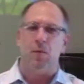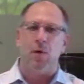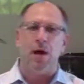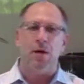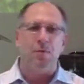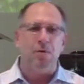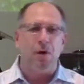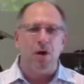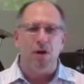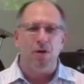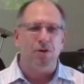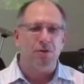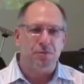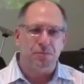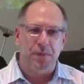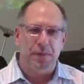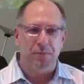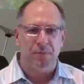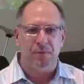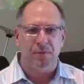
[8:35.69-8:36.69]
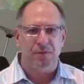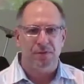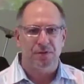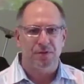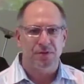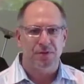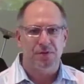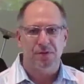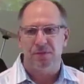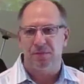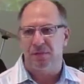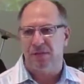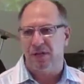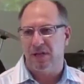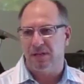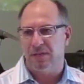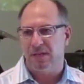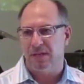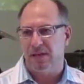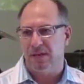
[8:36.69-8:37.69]
Why were all those people in Jerusalem during
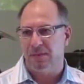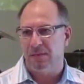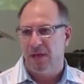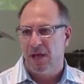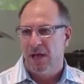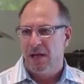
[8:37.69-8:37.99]
that time?